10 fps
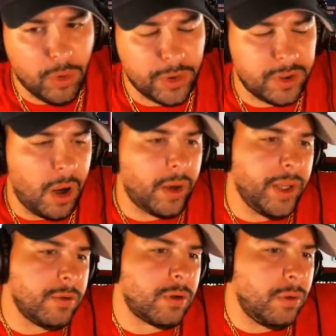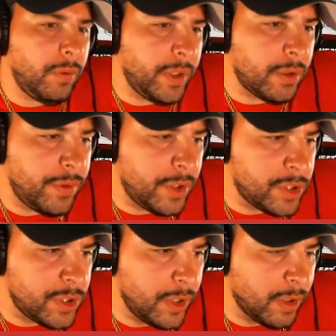were talking earlier
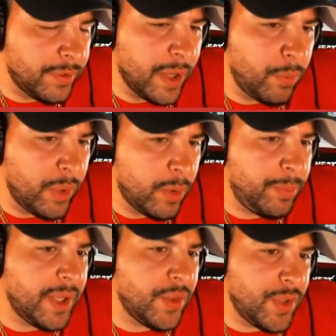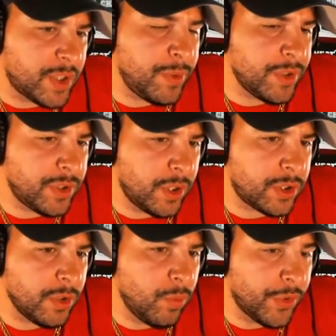this year that we would be in this
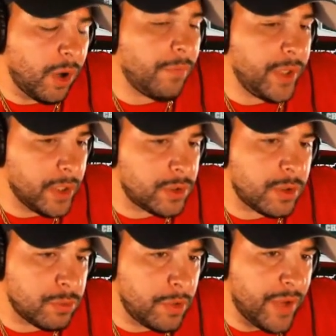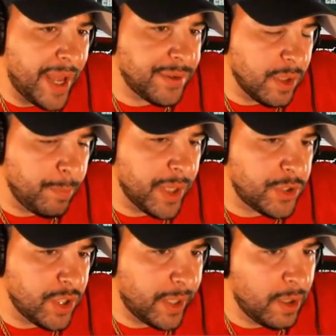position with all the injuries we've had to the
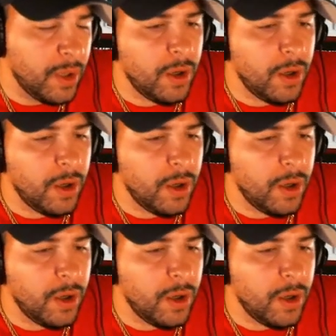pitching,